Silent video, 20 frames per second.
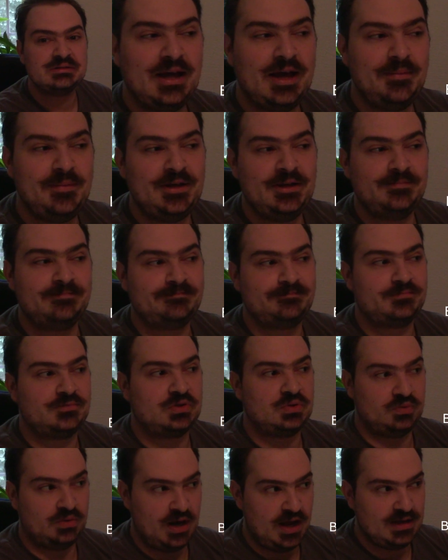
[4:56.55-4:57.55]
I mean,
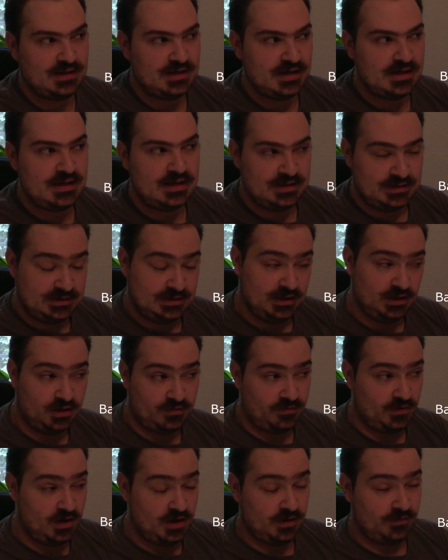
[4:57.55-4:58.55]
granted, he's still
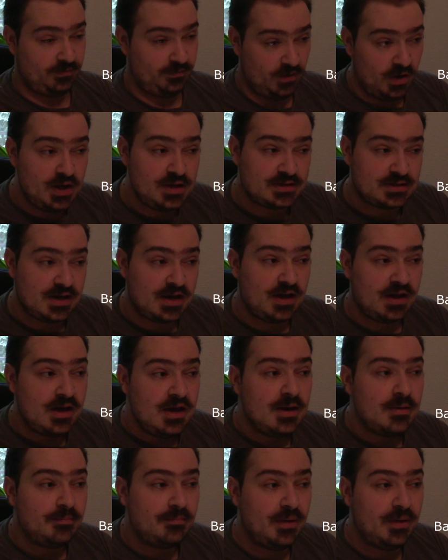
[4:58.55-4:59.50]
afraid of Frieza,